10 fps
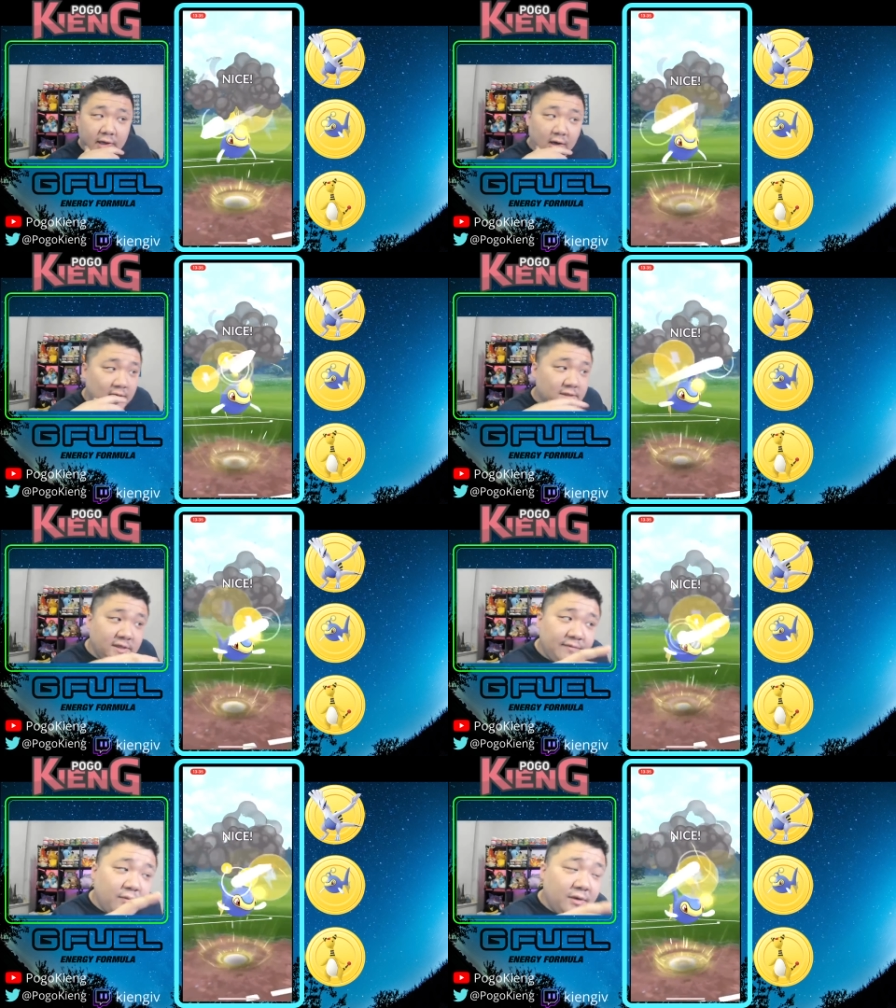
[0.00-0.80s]
Honestly,
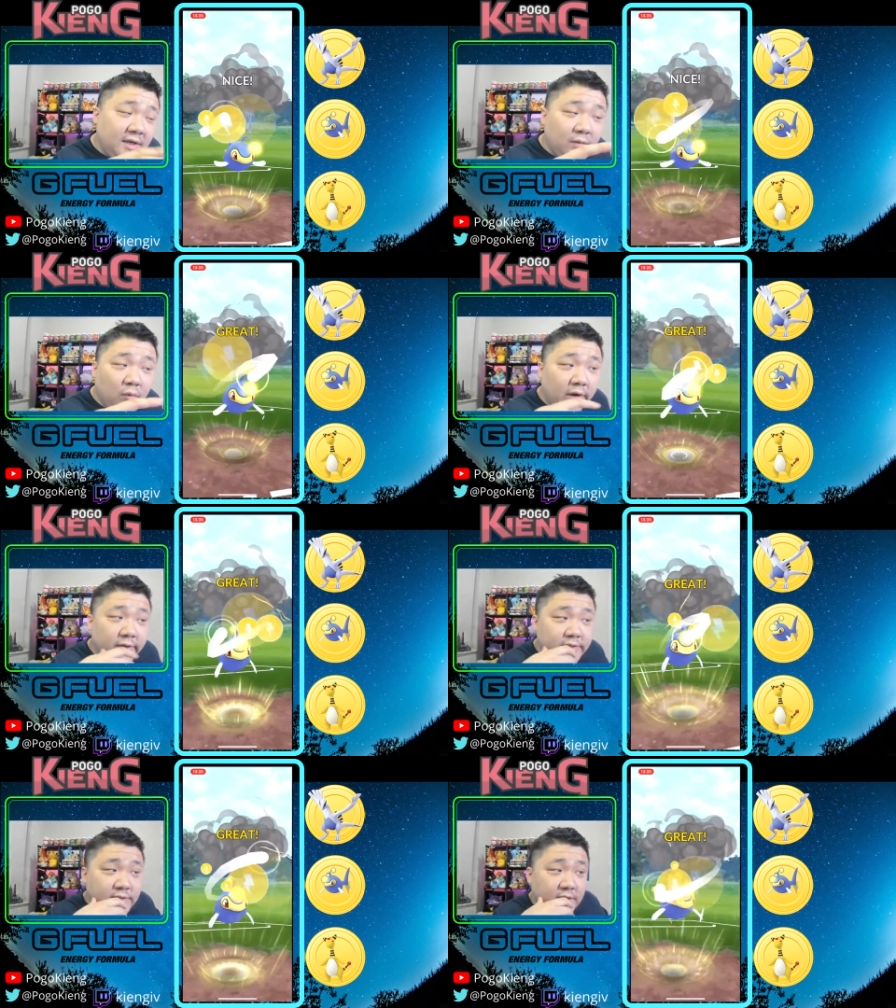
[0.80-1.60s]
if they would did one
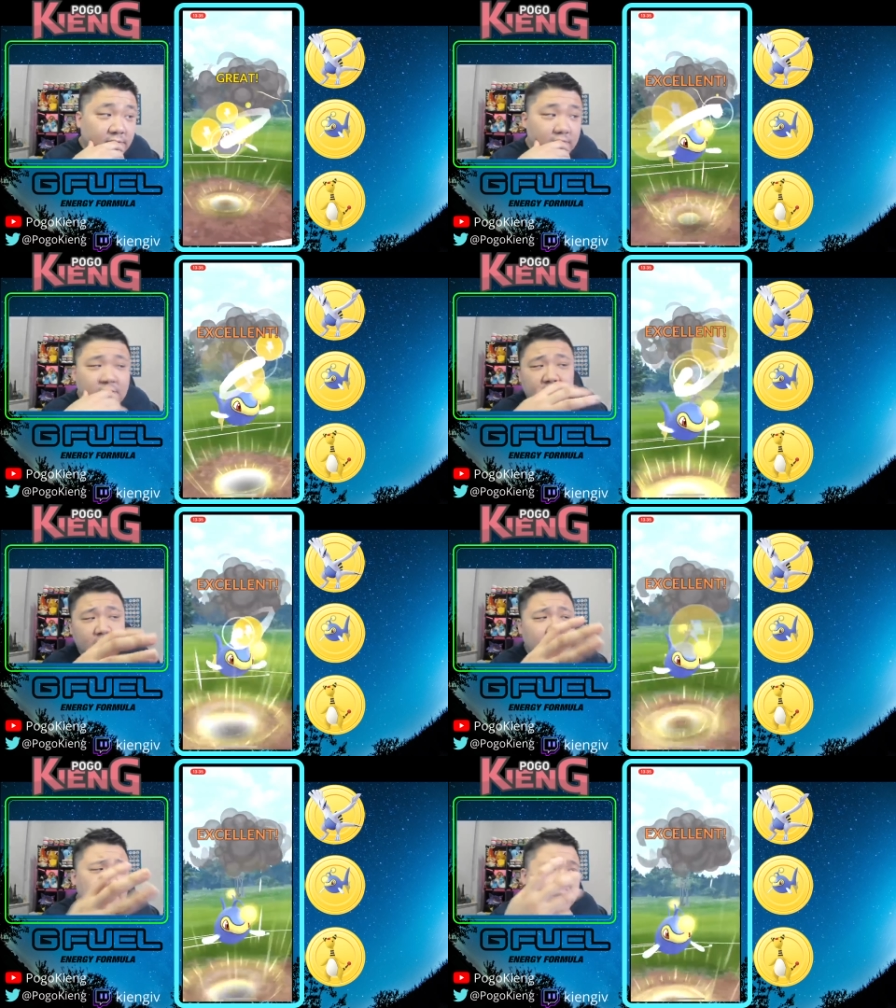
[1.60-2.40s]
incinerate,
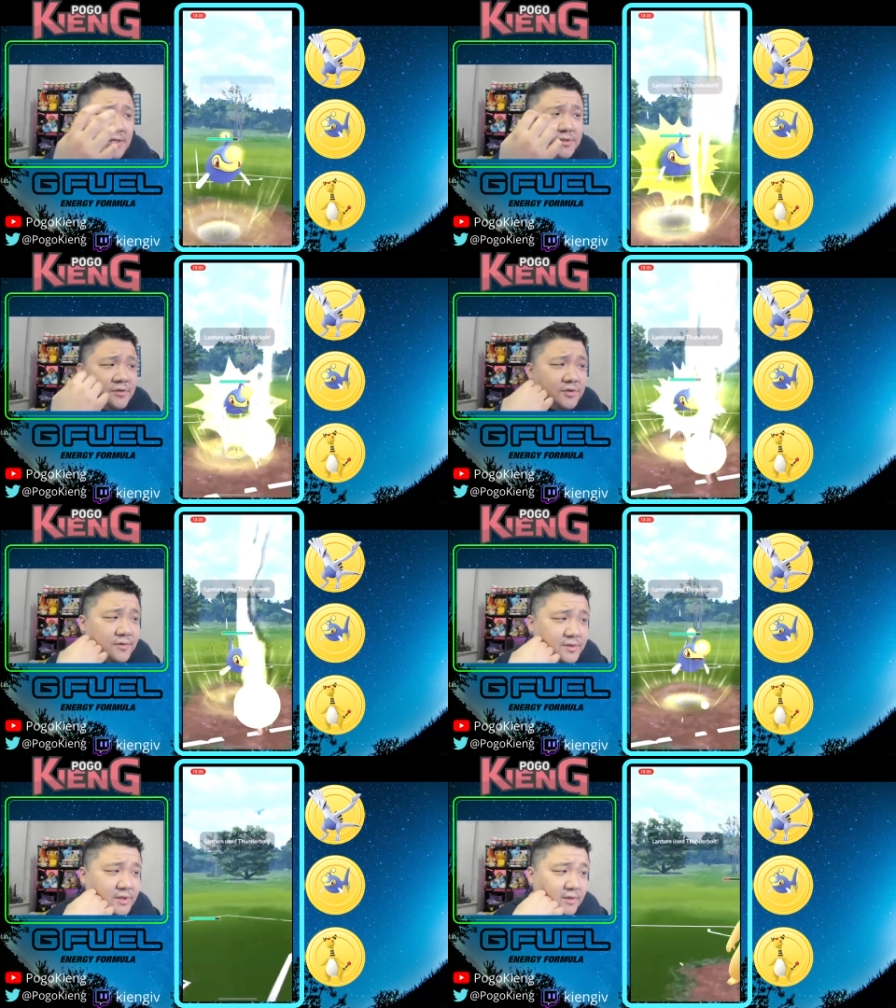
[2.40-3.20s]
no, they need to do two
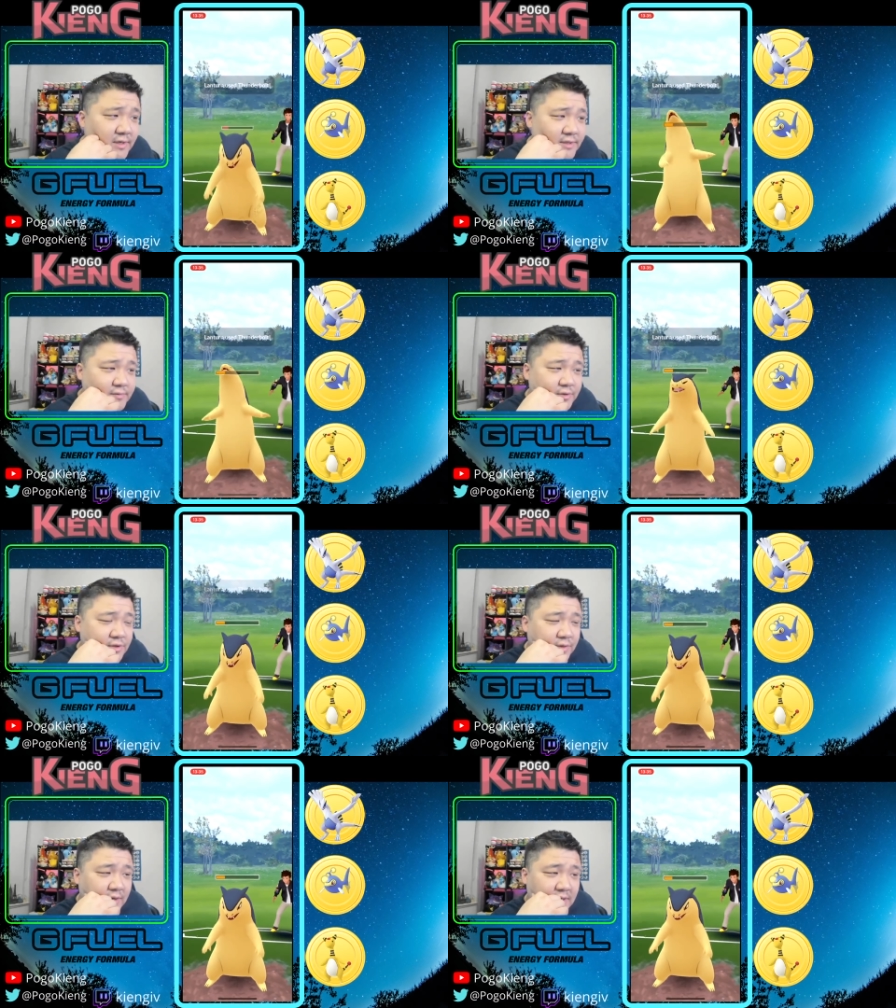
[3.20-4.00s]
incinerates, which
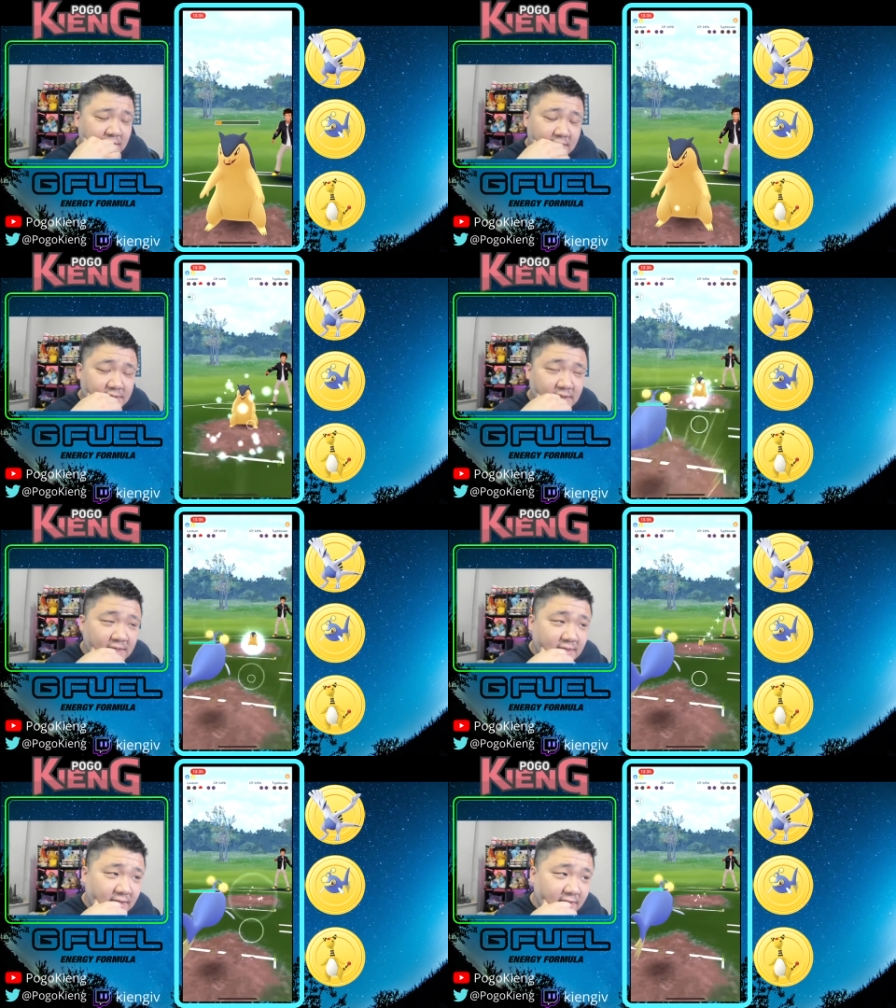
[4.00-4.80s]
they would take a sky
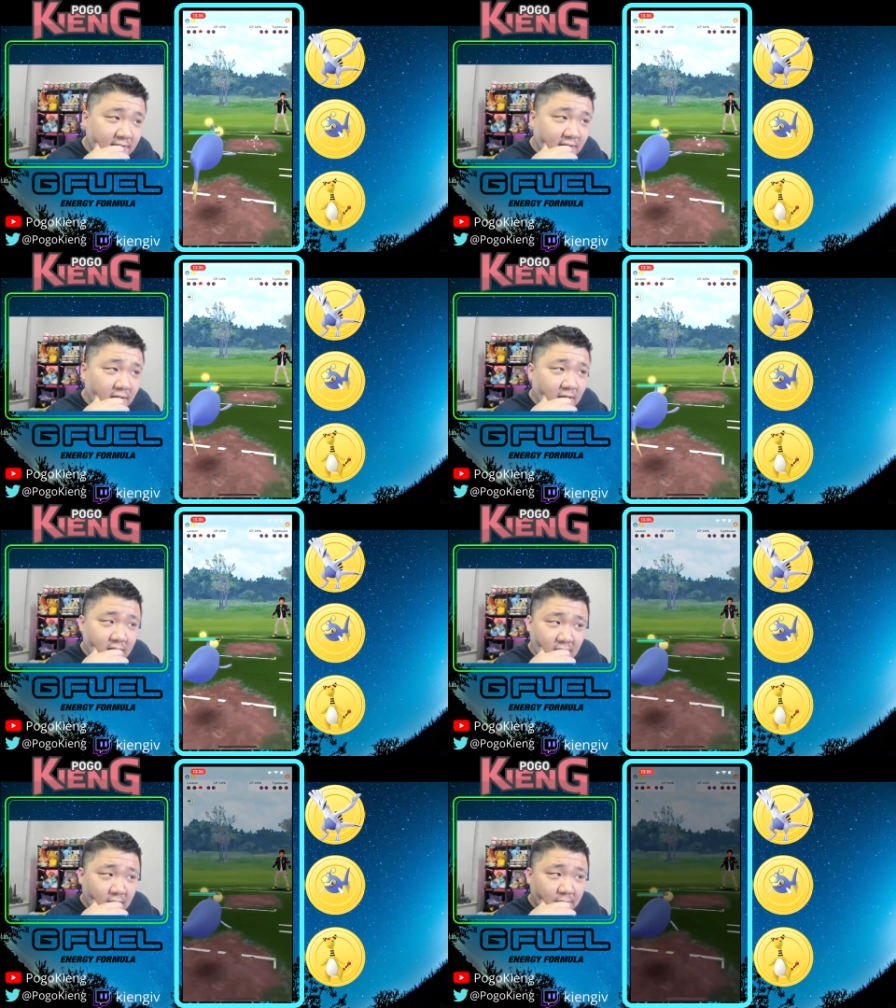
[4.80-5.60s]
attack in.
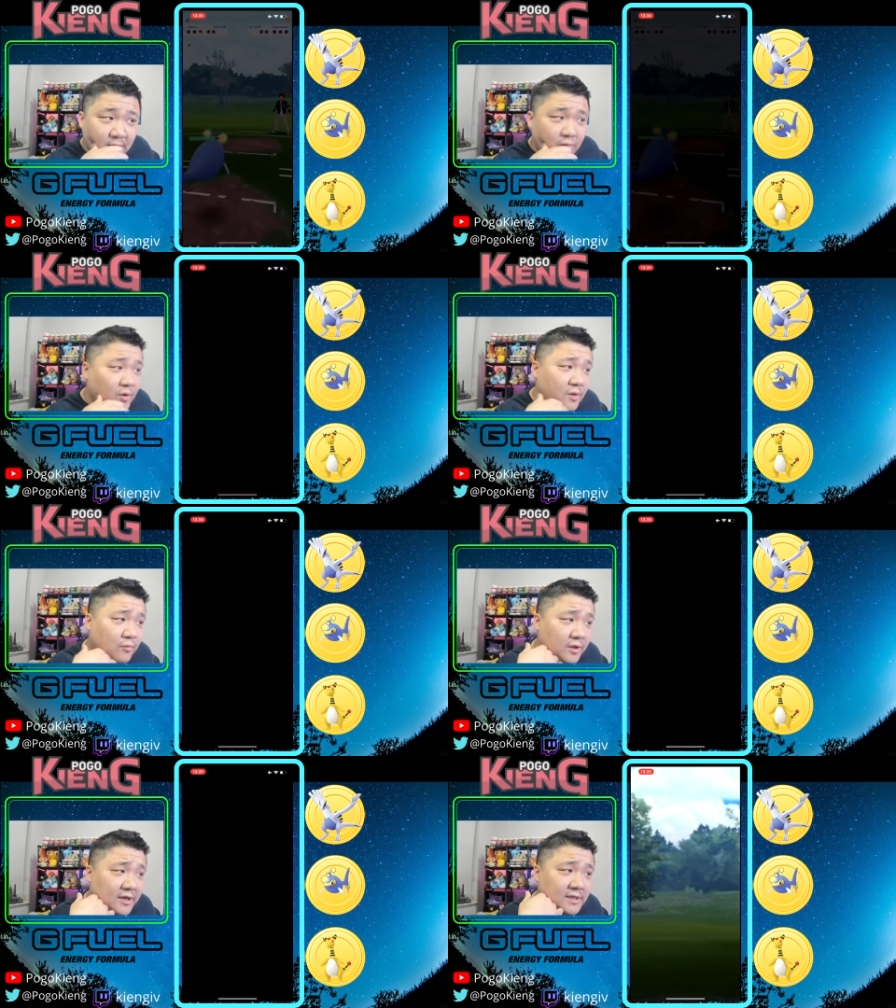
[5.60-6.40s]
Uh, but really,
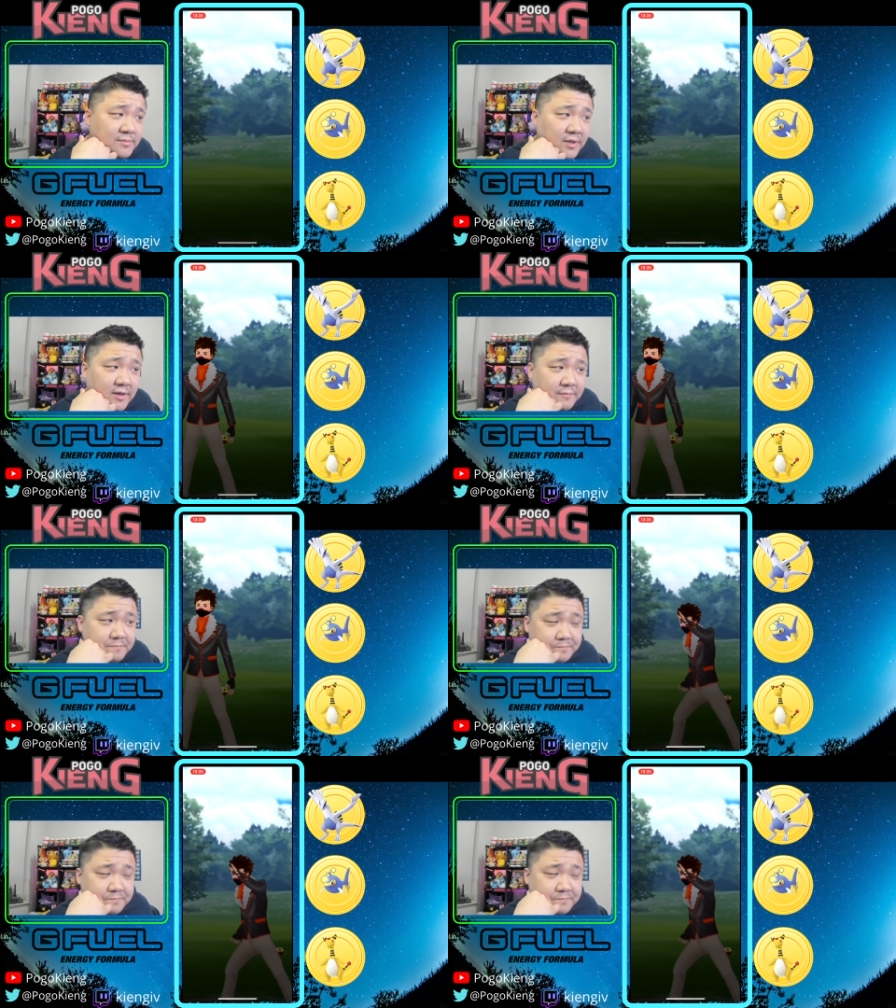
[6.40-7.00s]
really nice play there.